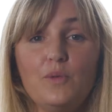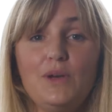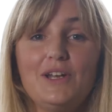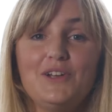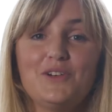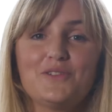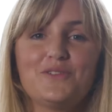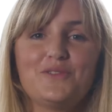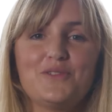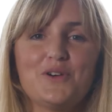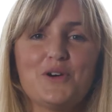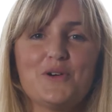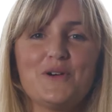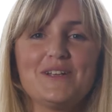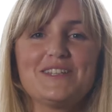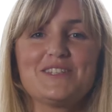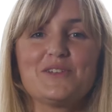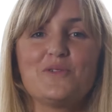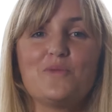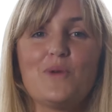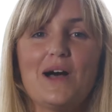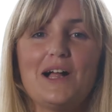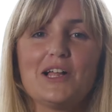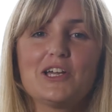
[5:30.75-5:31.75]
We look forward
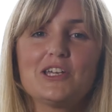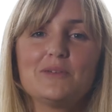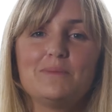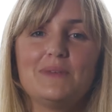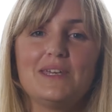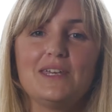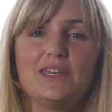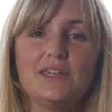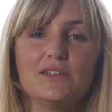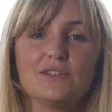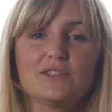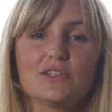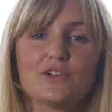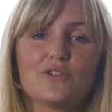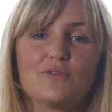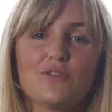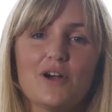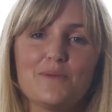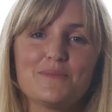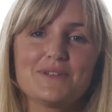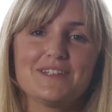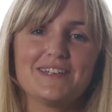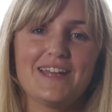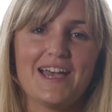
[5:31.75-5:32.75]
to welcoming you to
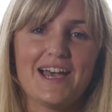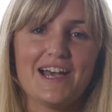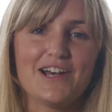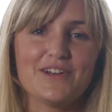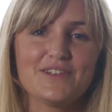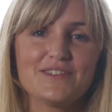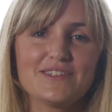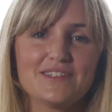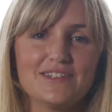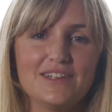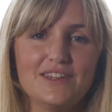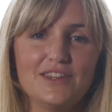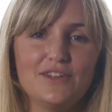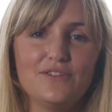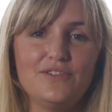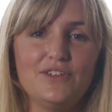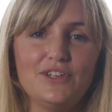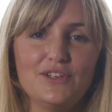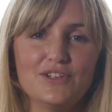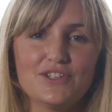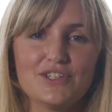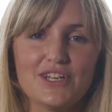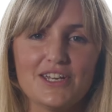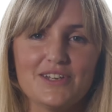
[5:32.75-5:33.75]
Crompton House in the
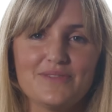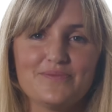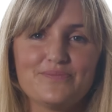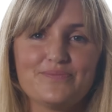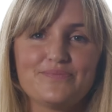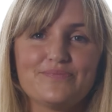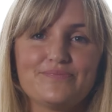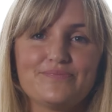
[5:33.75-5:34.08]
future.